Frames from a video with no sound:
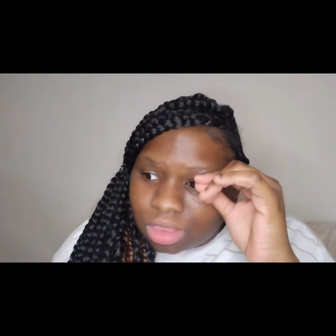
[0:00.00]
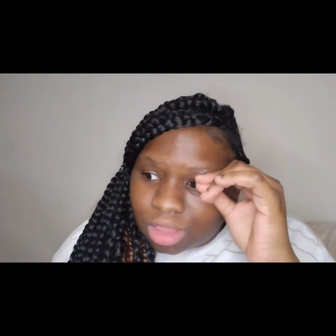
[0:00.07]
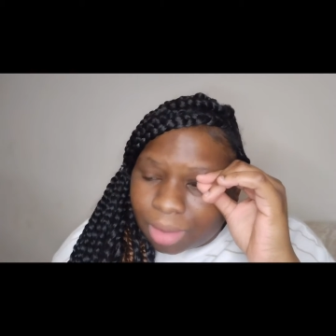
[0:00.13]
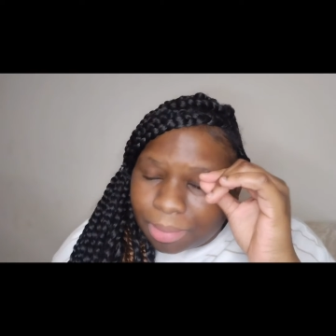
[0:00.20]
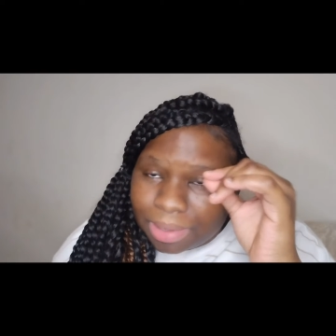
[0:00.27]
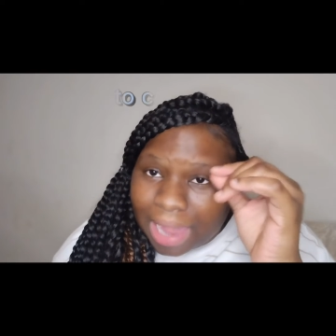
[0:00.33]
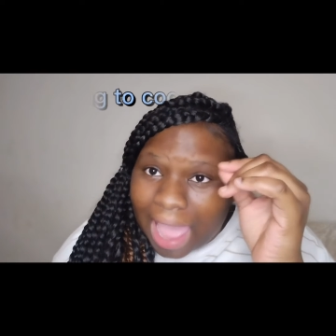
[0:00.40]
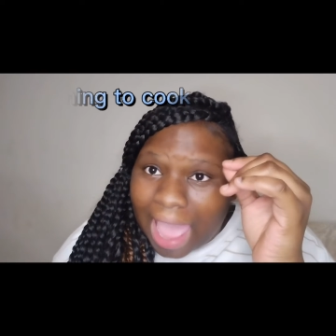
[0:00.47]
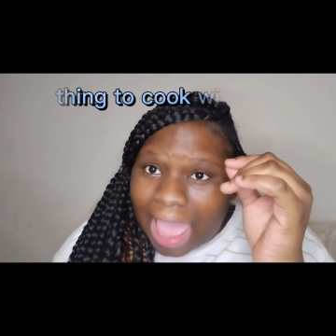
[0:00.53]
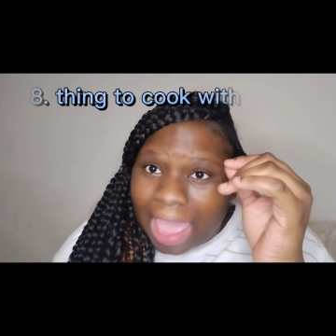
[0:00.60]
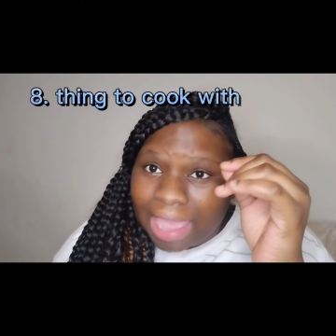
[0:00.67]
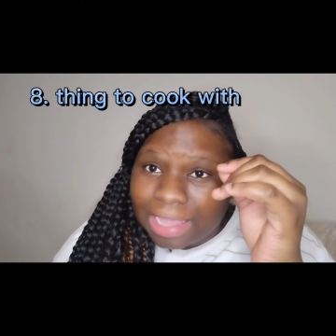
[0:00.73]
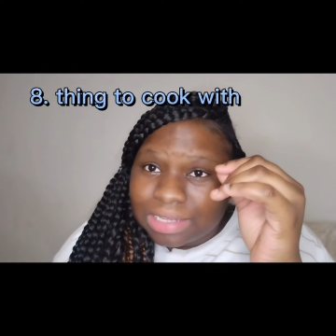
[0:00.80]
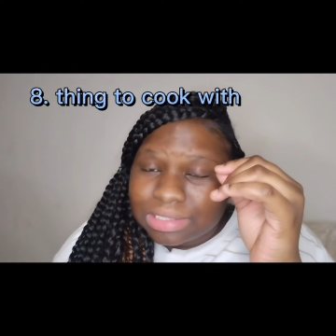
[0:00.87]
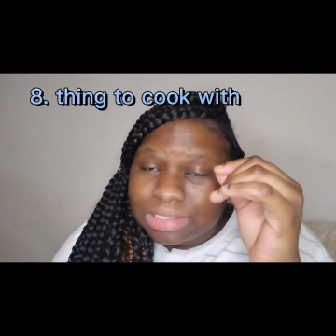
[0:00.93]
Number
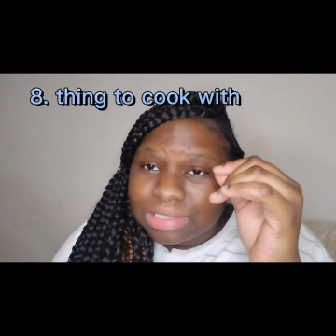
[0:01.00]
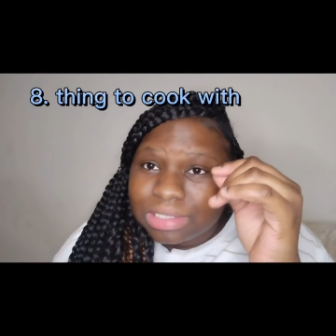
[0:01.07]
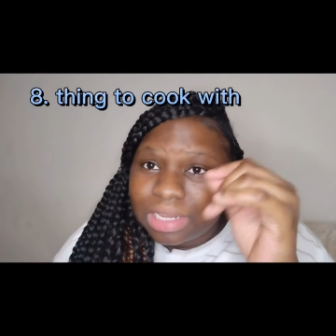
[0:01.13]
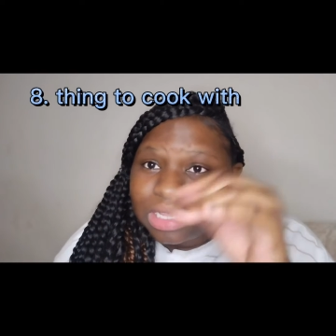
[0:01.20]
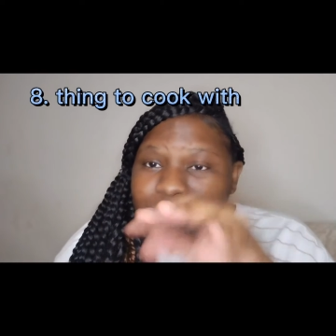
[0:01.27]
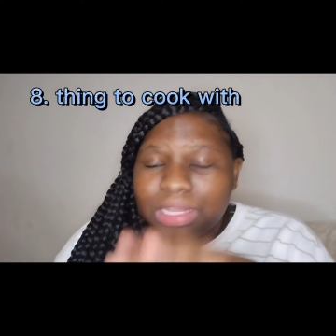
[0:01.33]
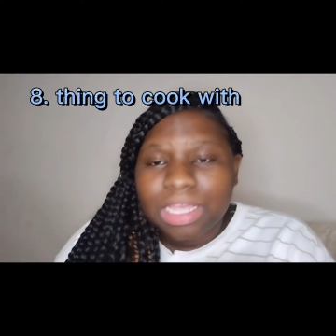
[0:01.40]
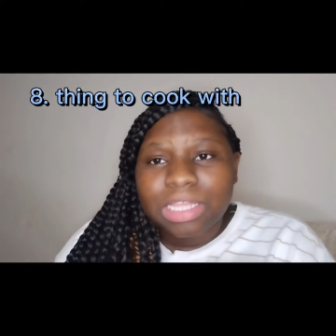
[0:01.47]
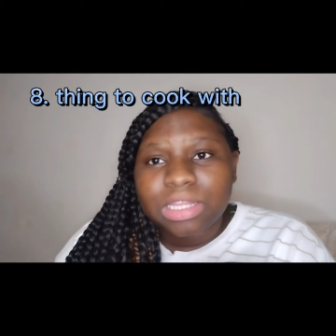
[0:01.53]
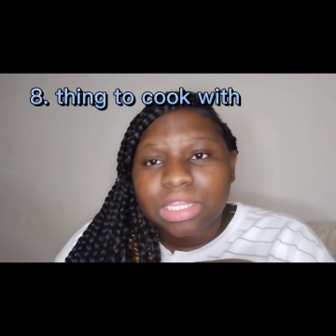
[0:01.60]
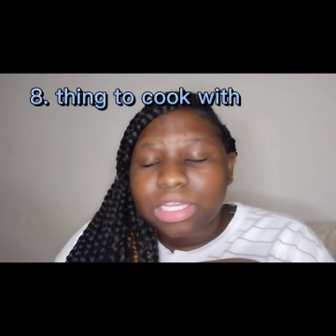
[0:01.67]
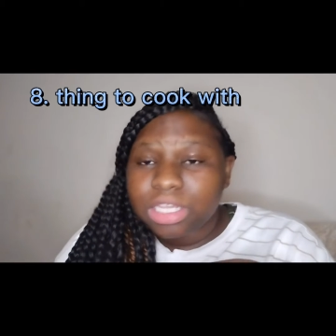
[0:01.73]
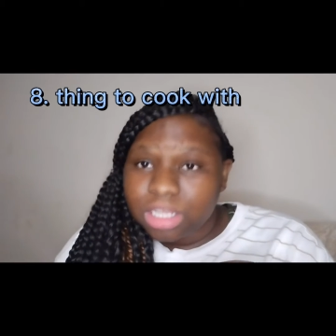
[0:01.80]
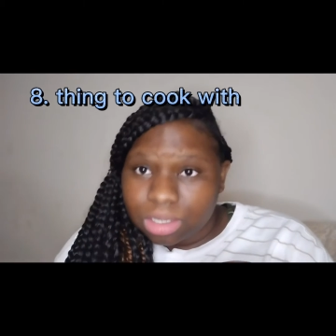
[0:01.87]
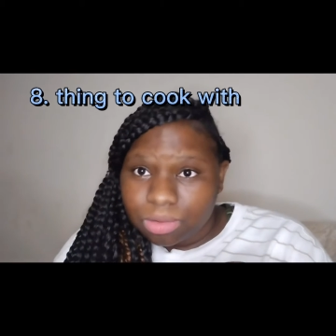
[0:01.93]
nine, thing
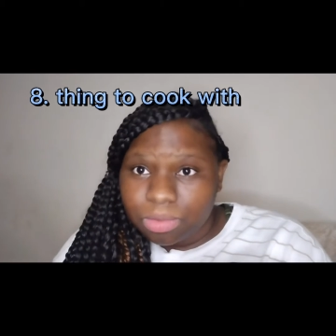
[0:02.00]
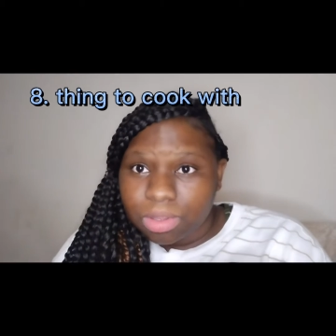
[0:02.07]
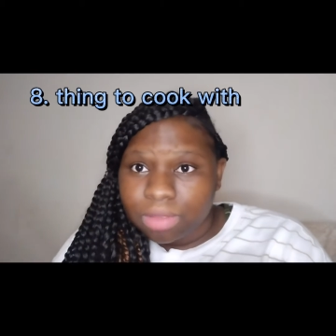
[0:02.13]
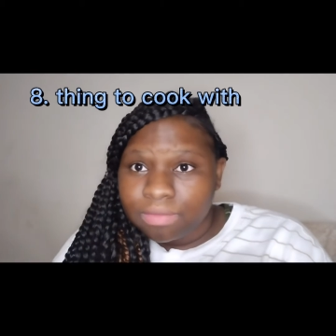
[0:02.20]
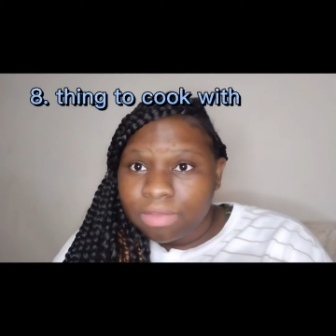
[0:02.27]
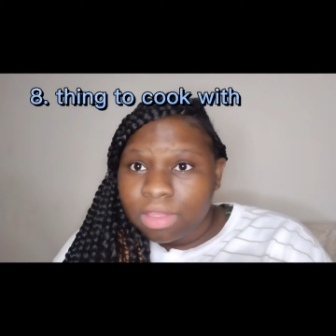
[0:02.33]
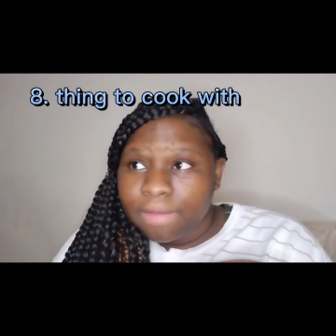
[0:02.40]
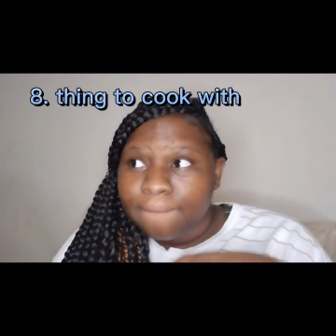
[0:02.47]
to cook with.